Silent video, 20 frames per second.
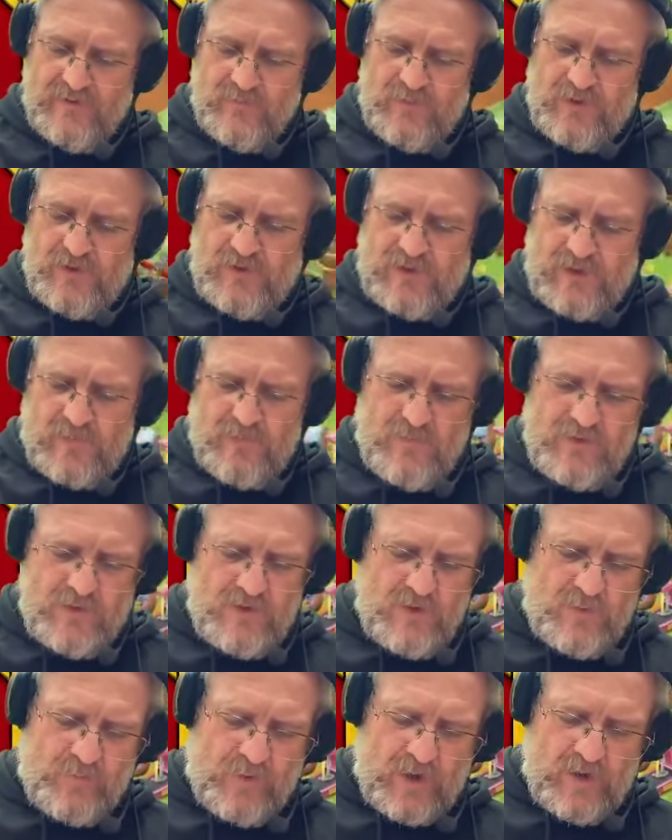But then
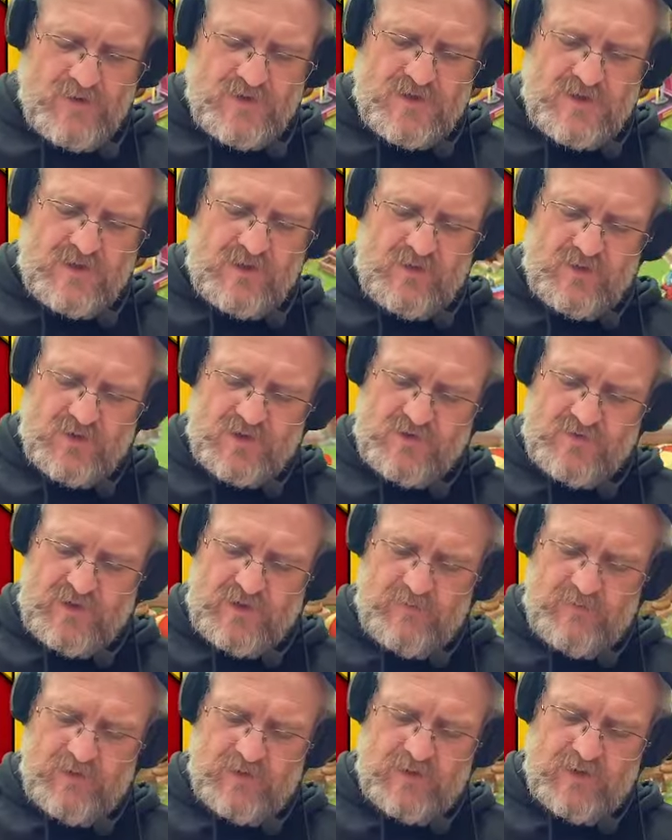when you posted in your
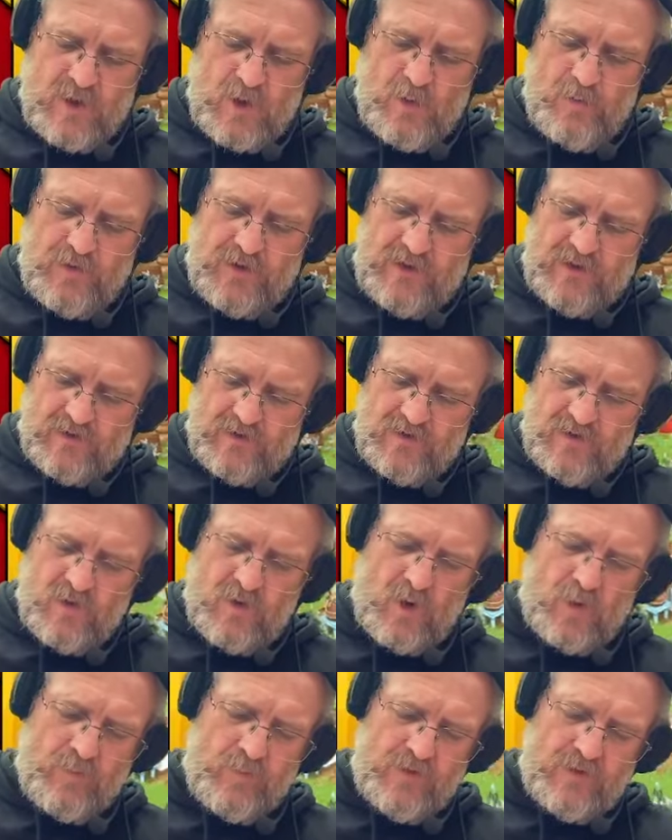stream that nobody can
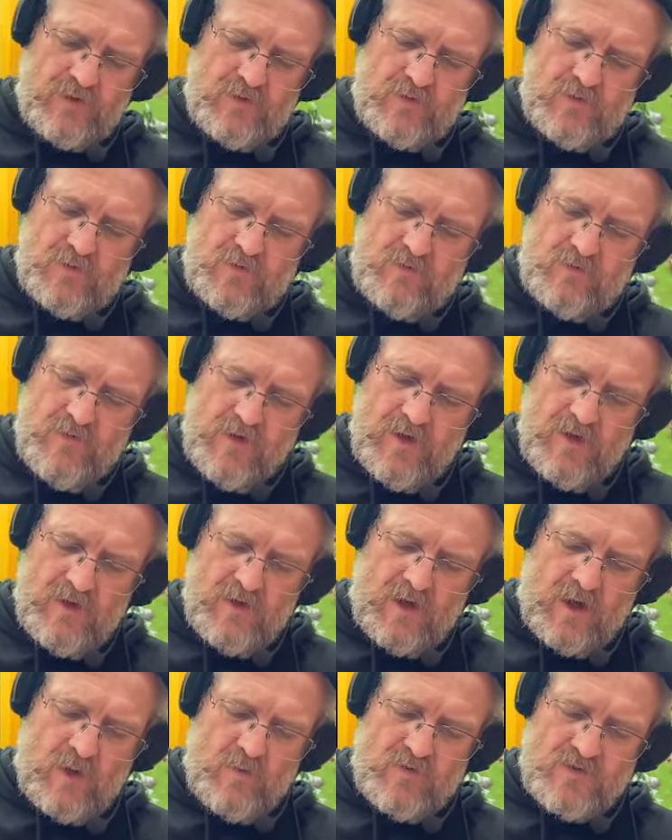copy you,
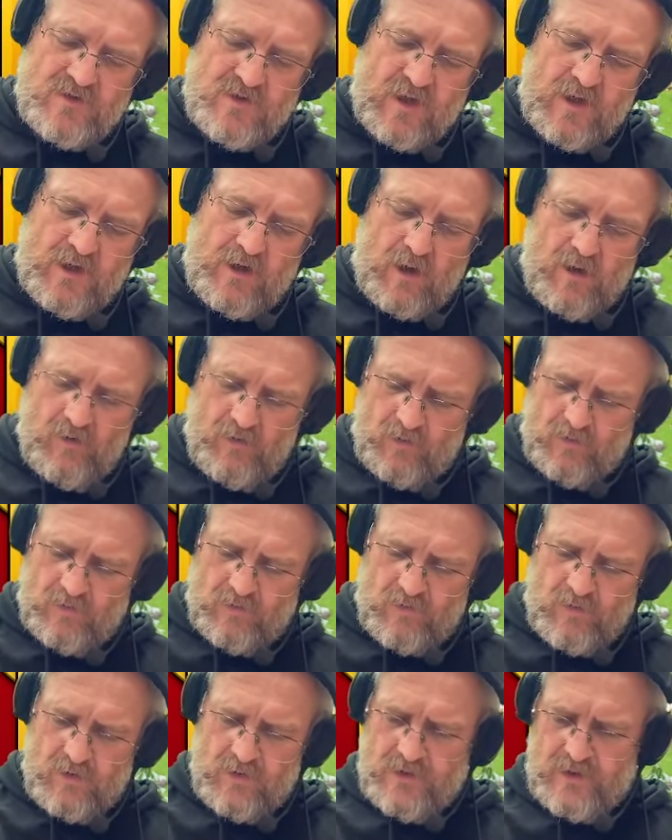I was like,
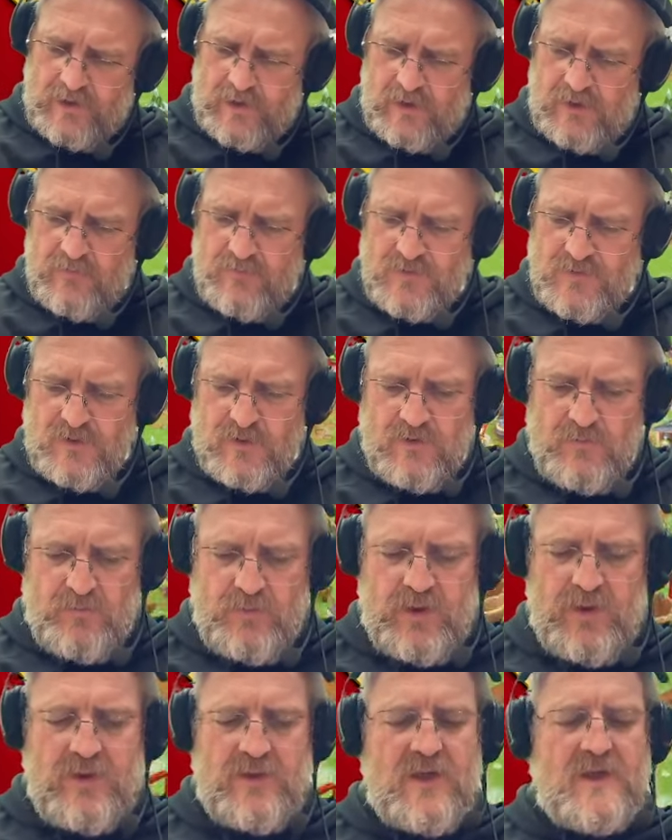oh, okay, so
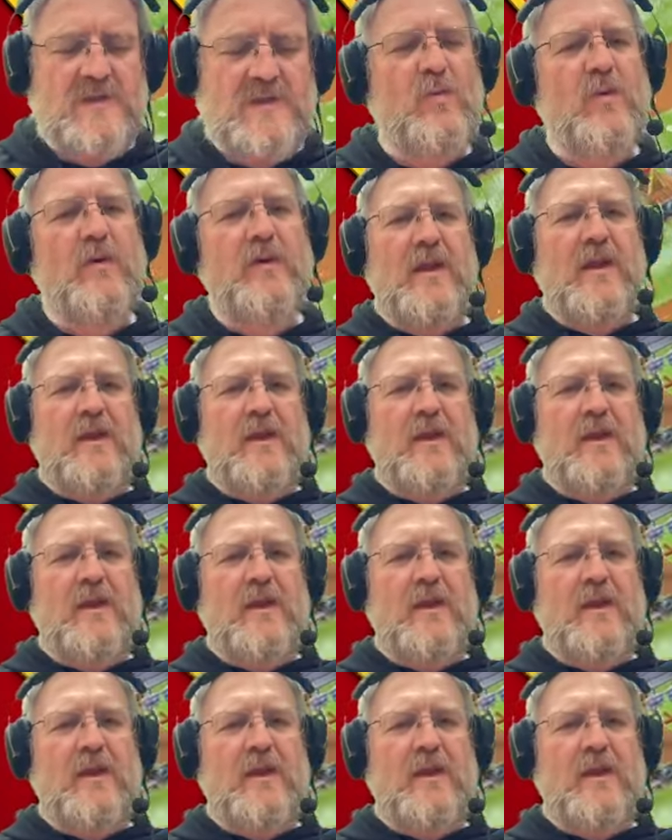Pete doesn't want